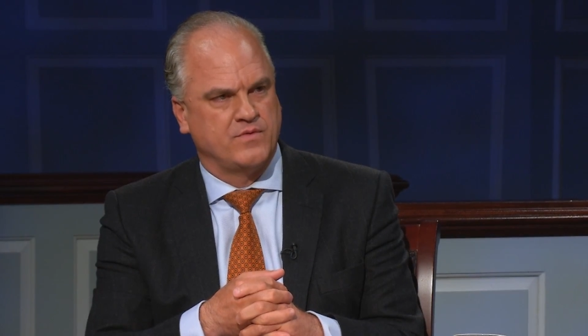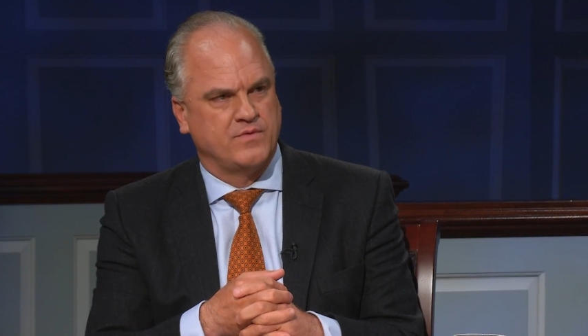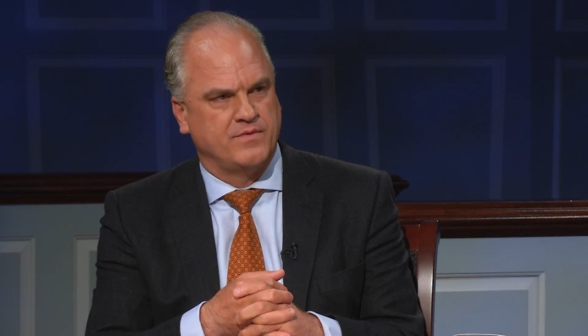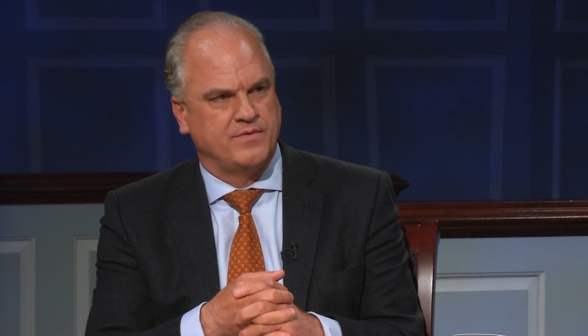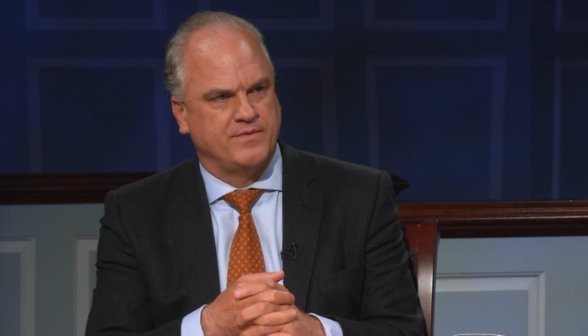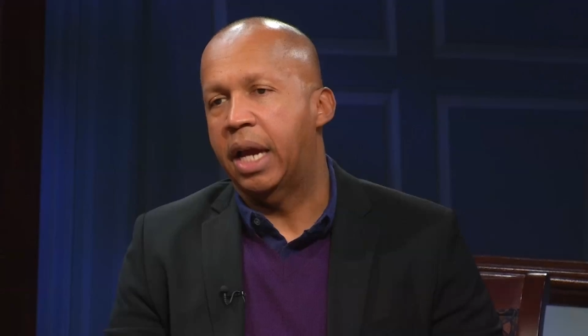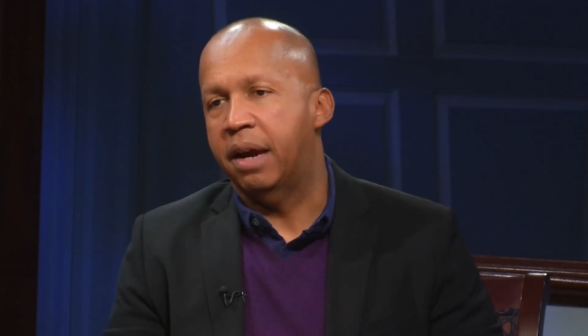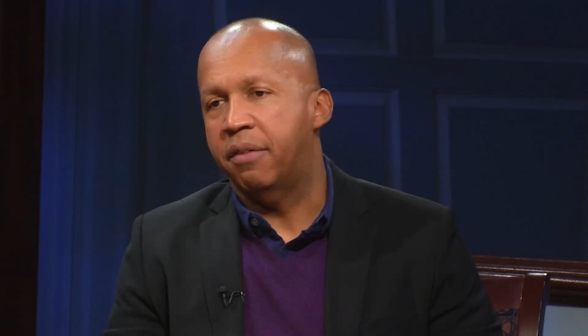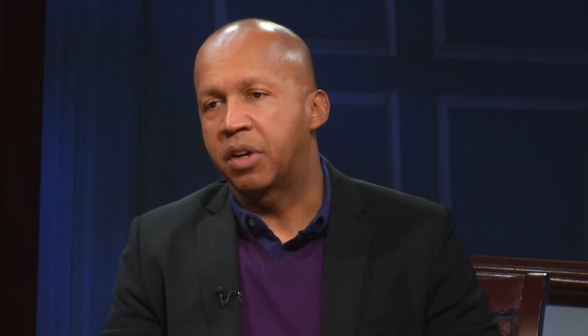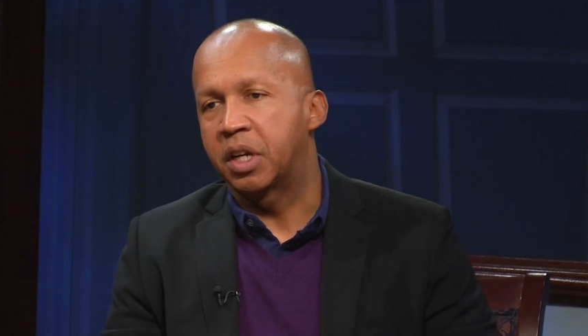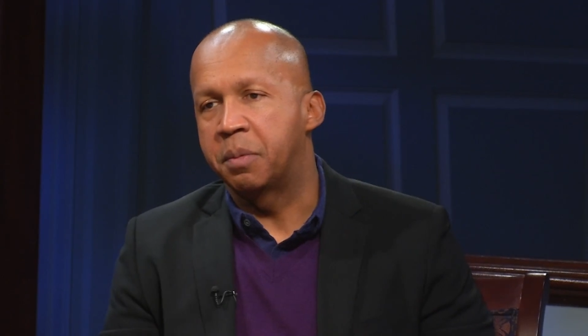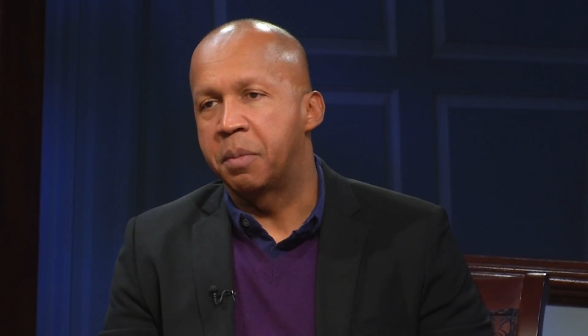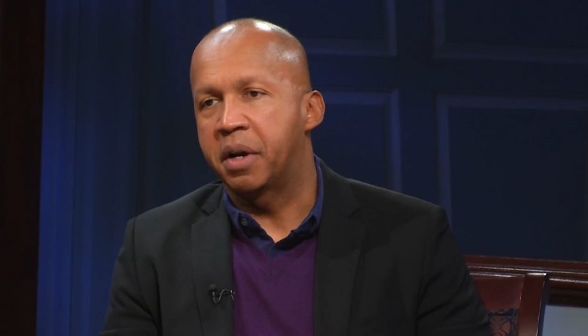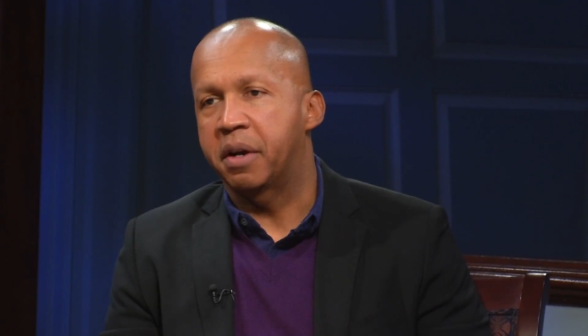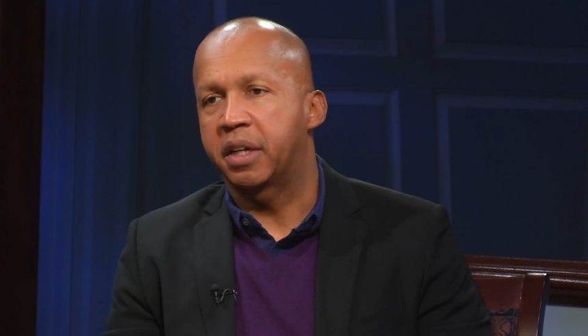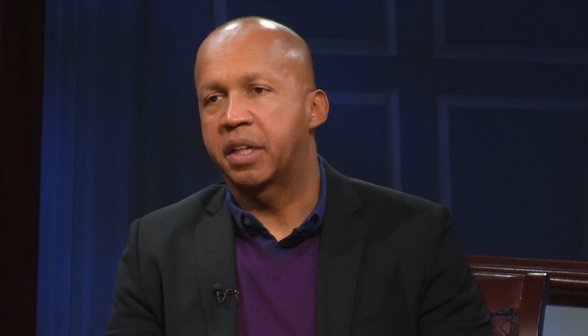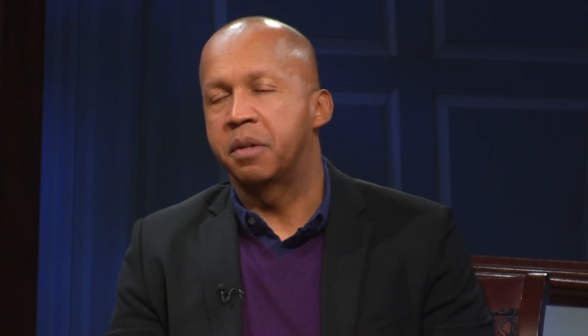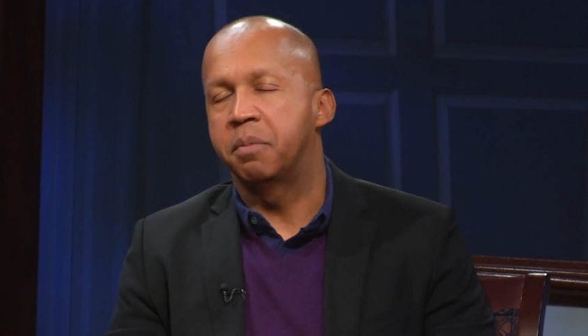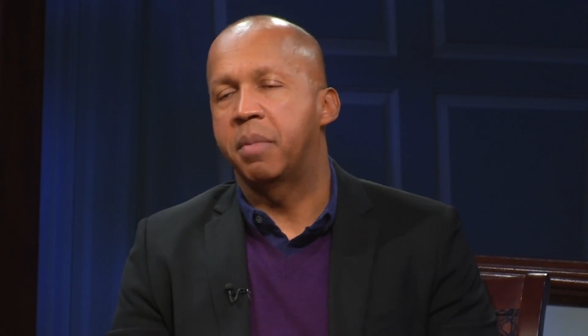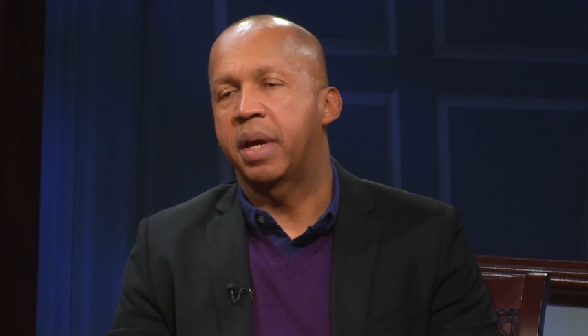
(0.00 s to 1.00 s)
was an
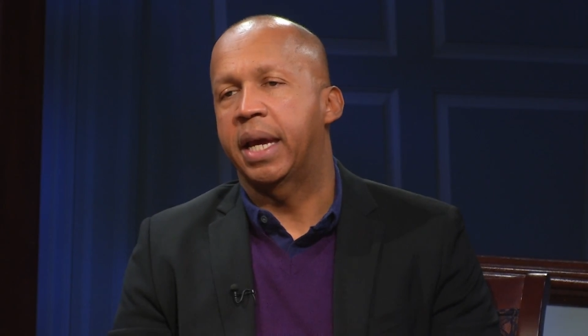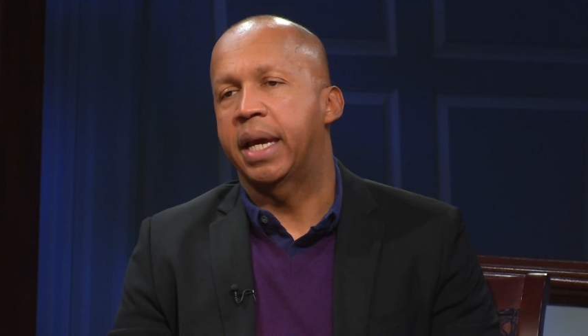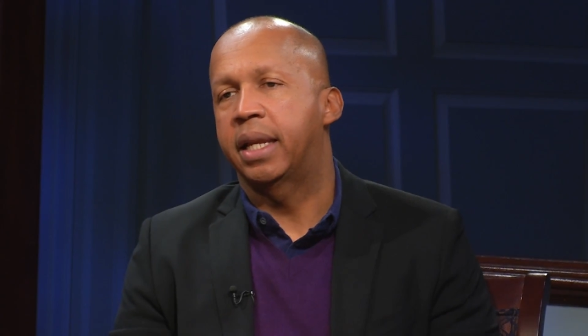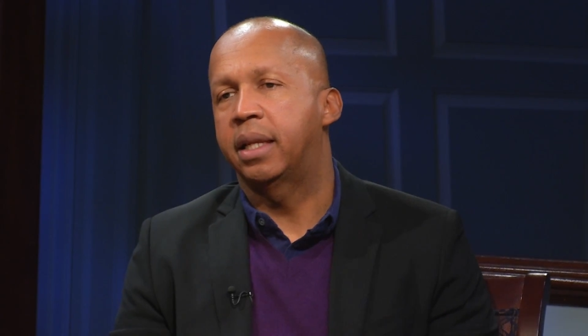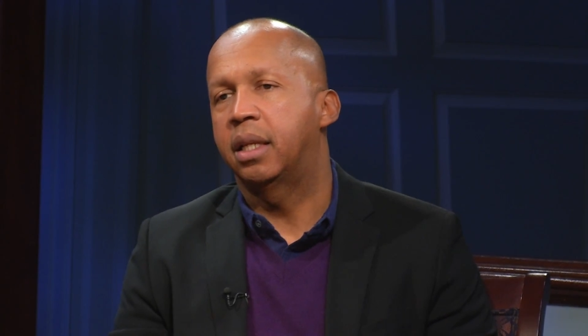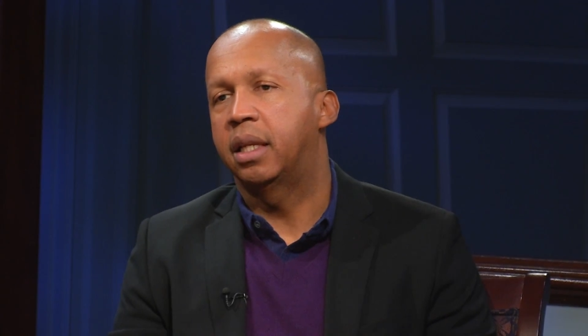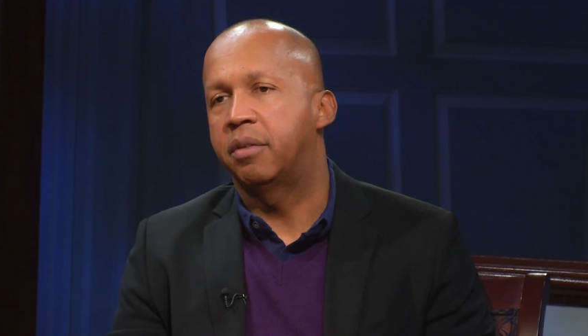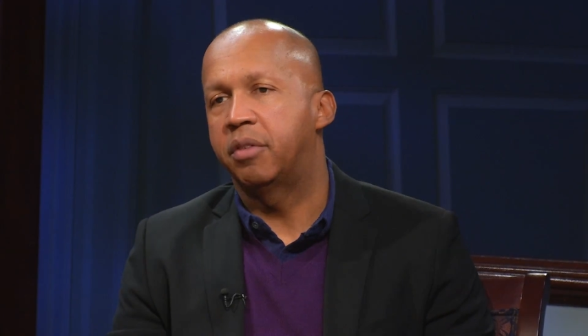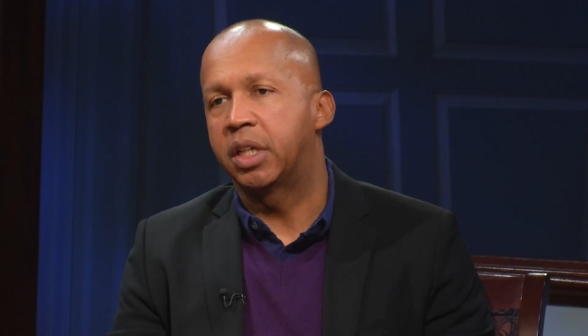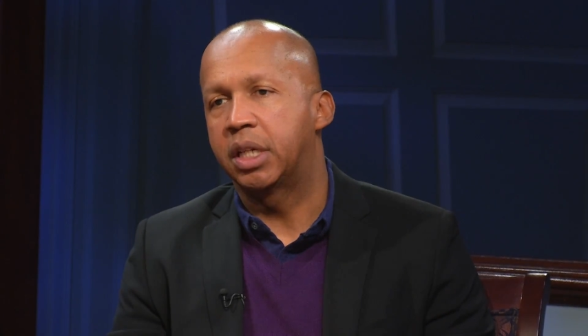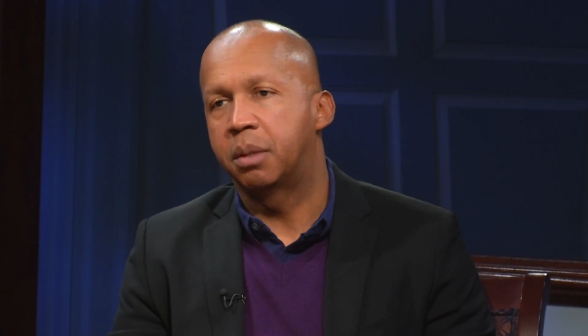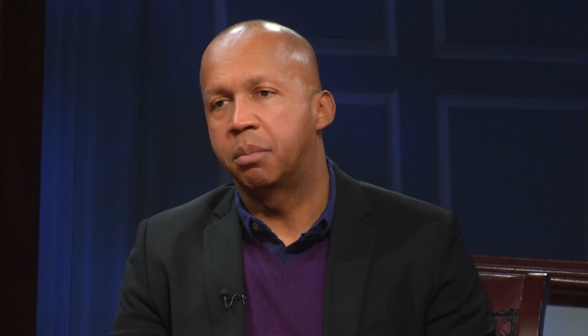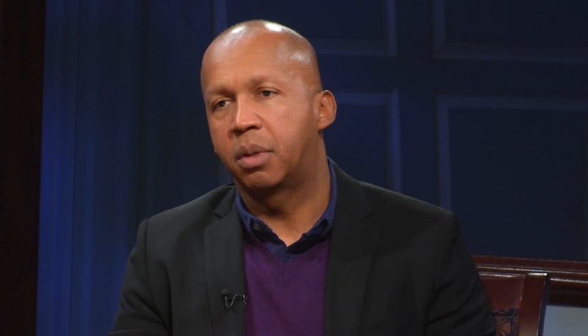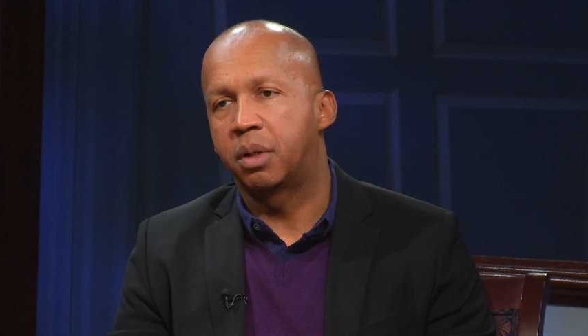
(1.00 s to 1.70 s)
African-American man living